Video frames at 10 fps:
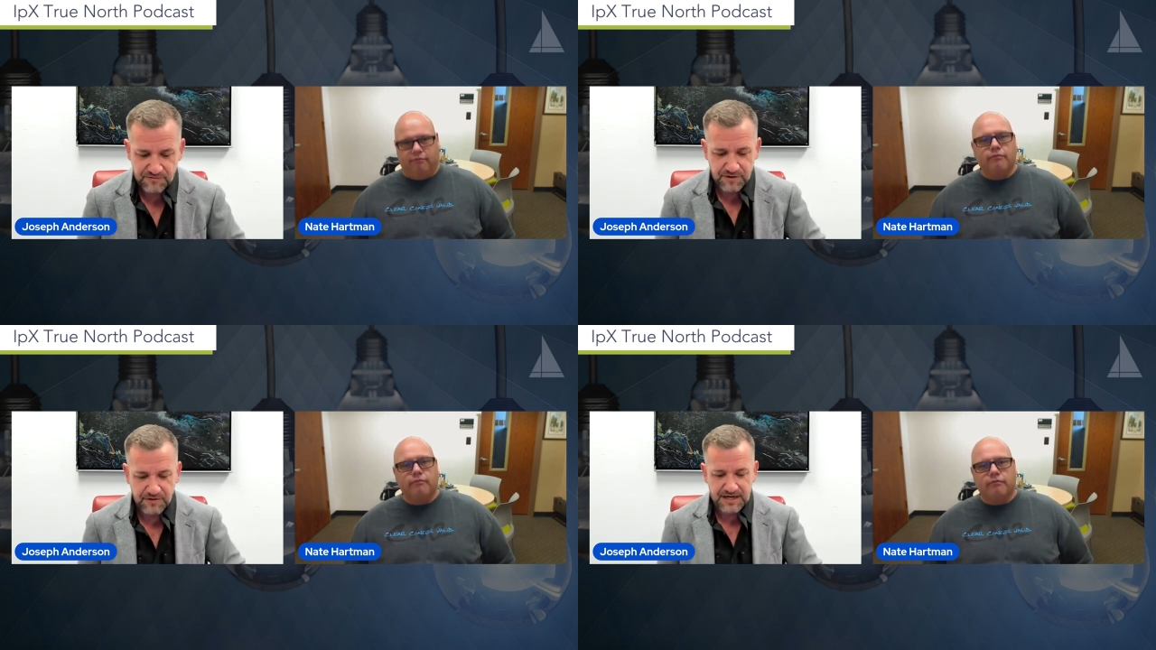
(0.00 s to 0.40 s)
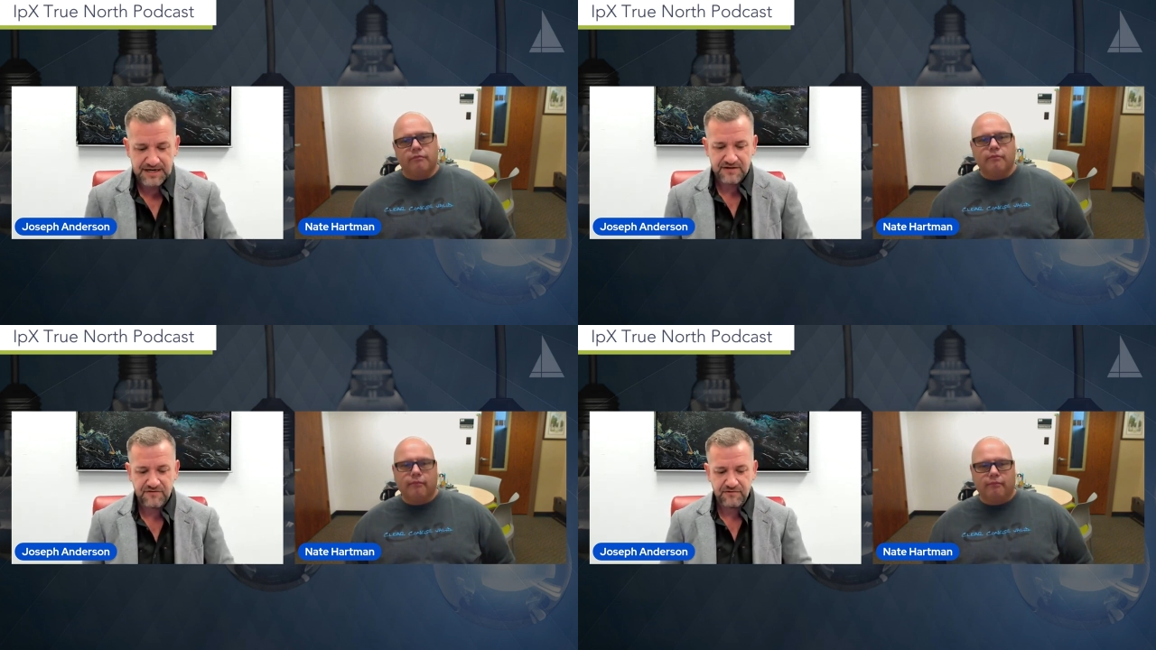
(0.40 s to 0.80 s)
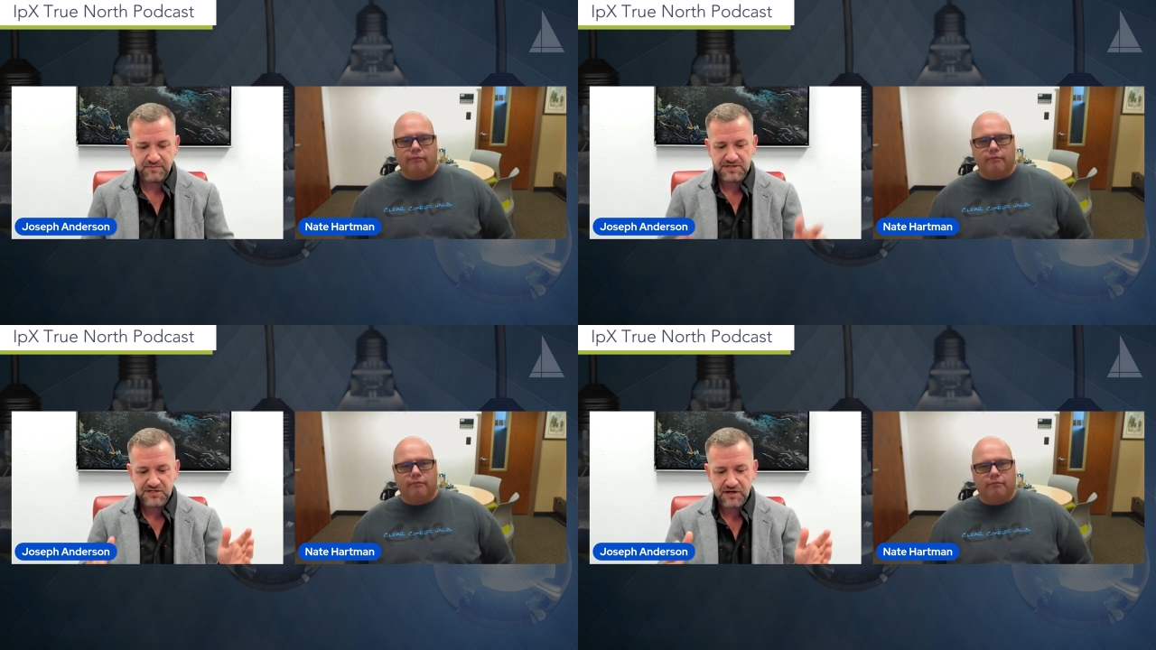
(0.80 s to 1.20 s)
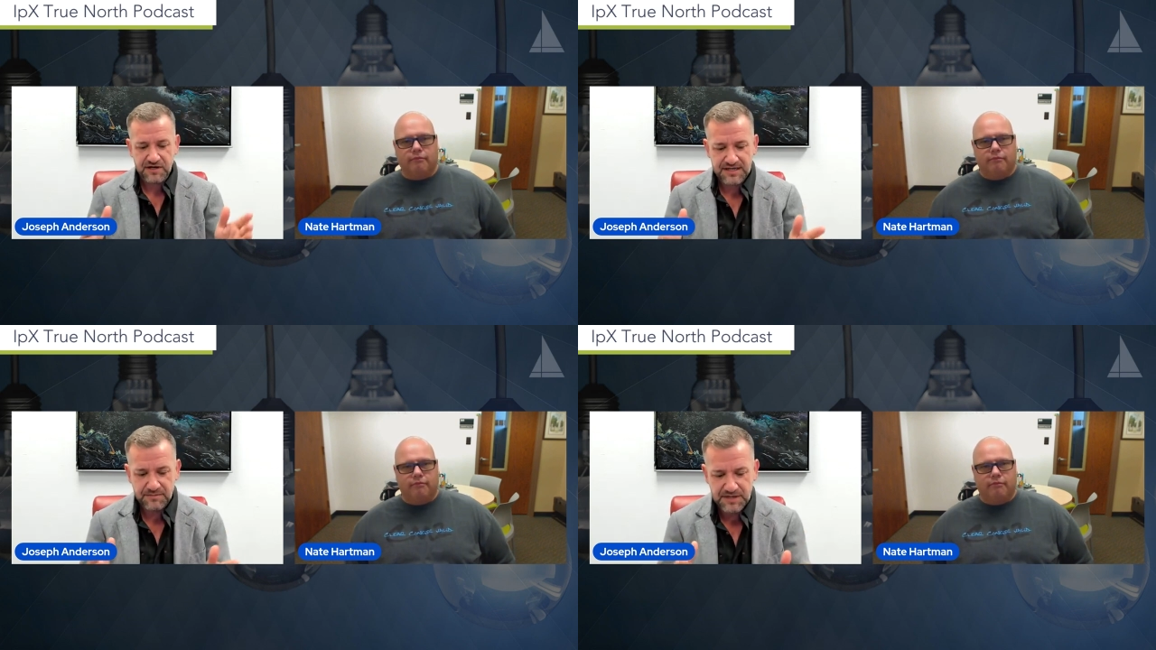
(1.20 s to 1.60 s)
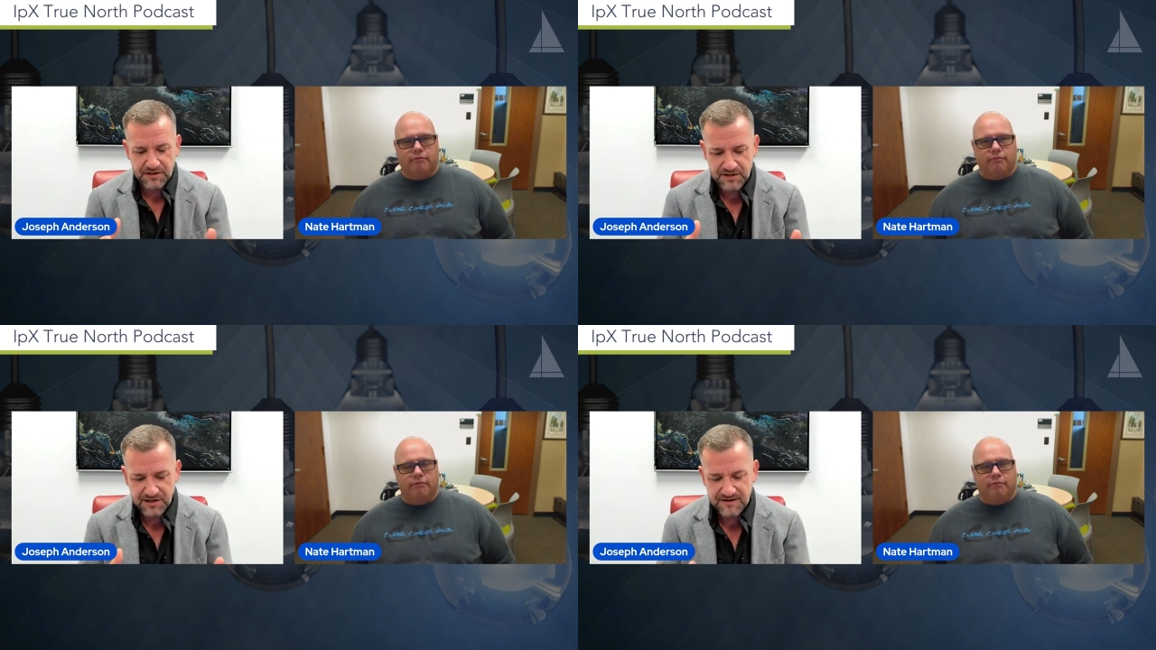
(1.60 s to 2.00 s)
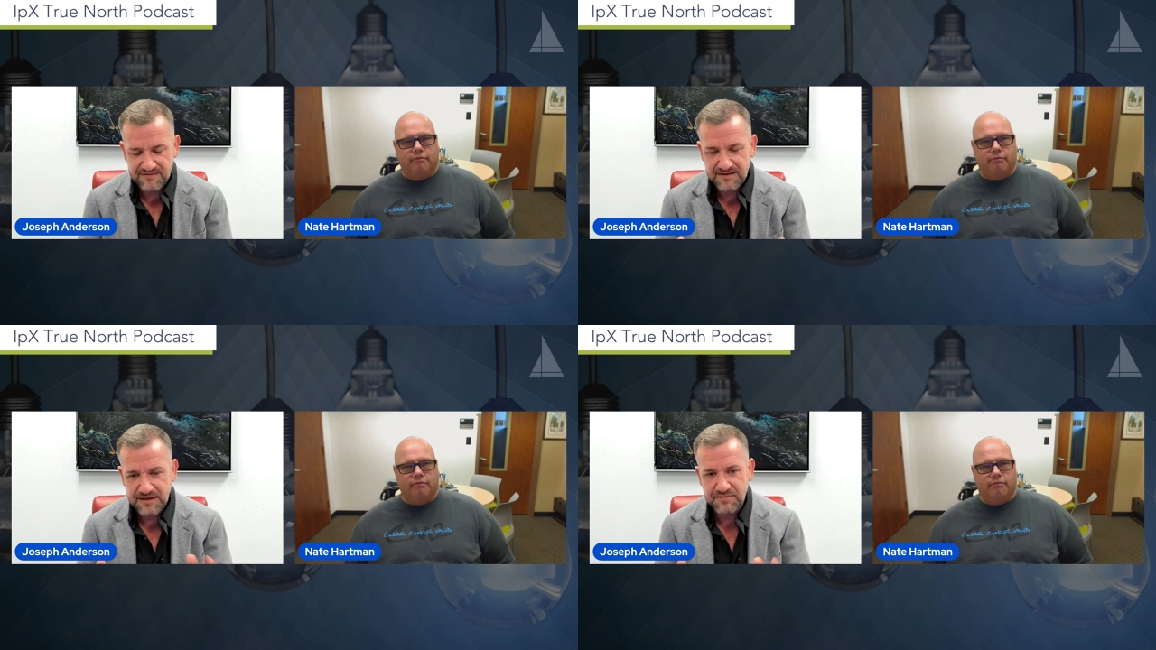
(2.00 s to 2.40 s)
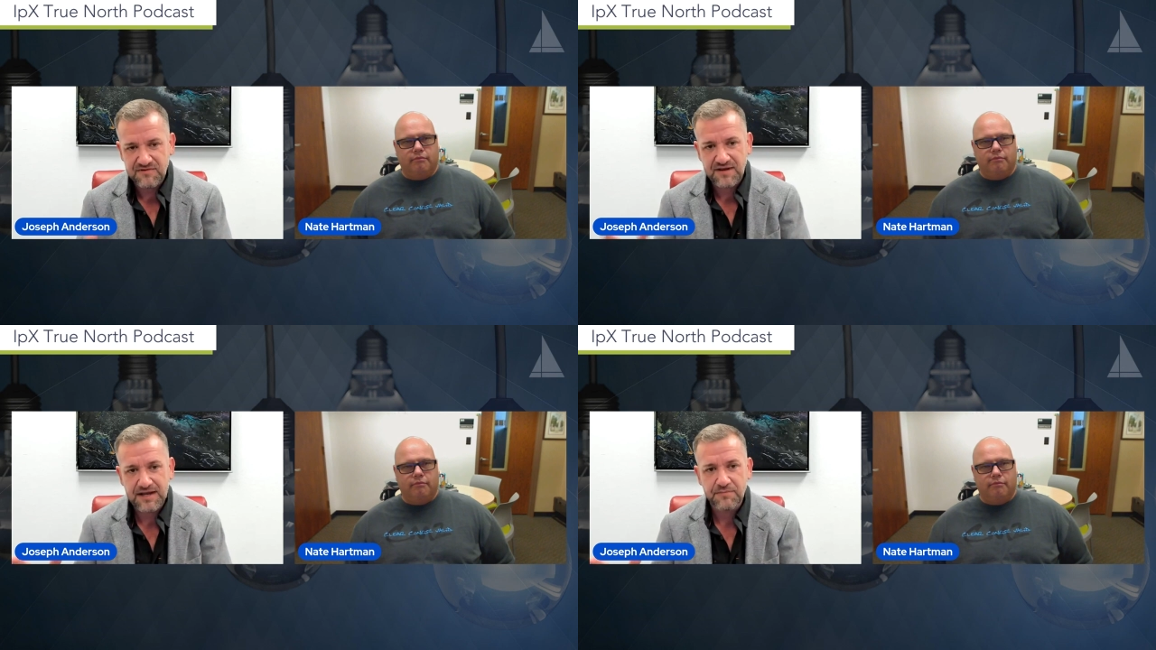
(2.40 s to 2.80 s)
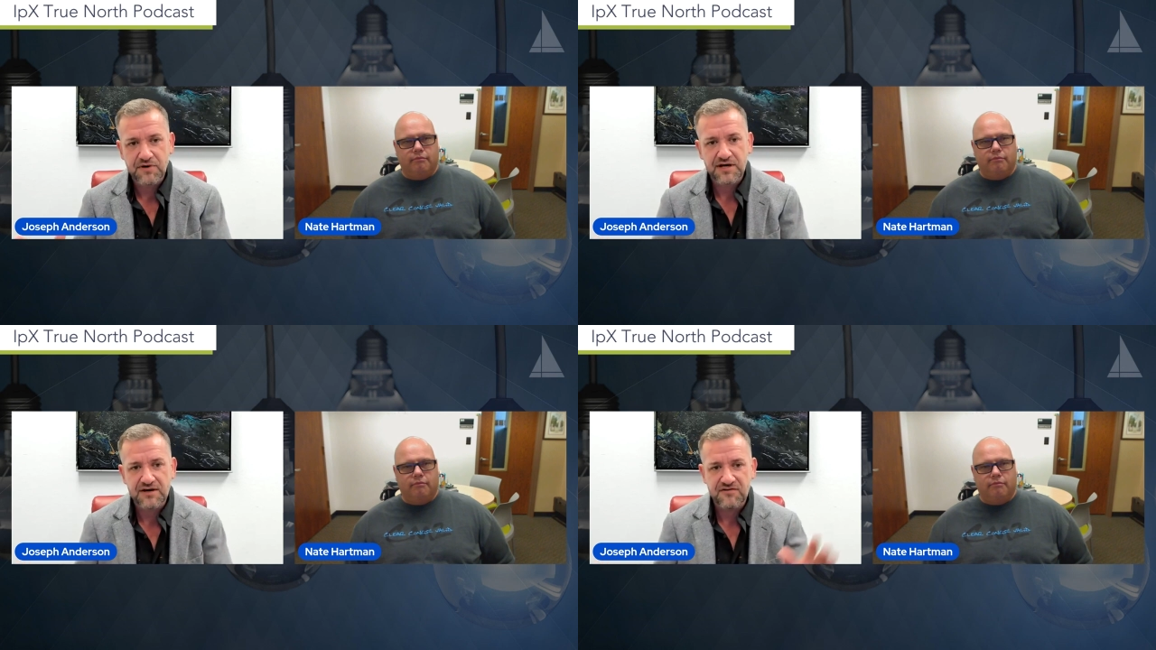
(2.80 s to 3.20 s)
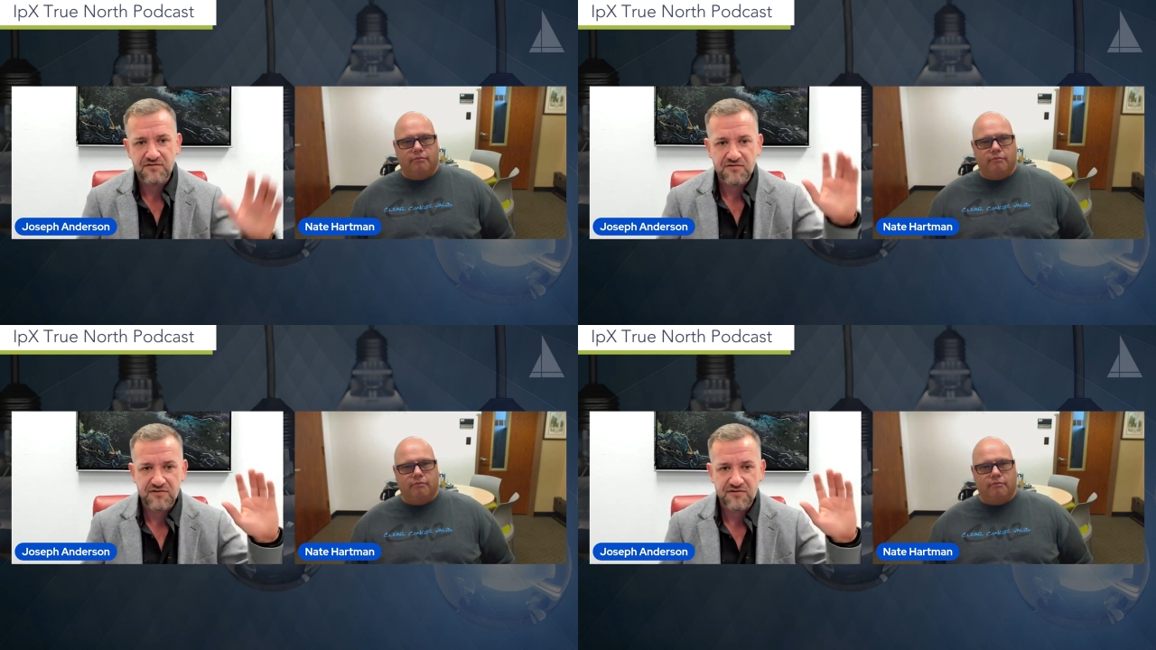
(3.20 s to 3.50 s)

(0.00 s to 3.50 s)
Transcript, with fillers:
Speaker 1: to where we're headed. So we've been talking about concept design production.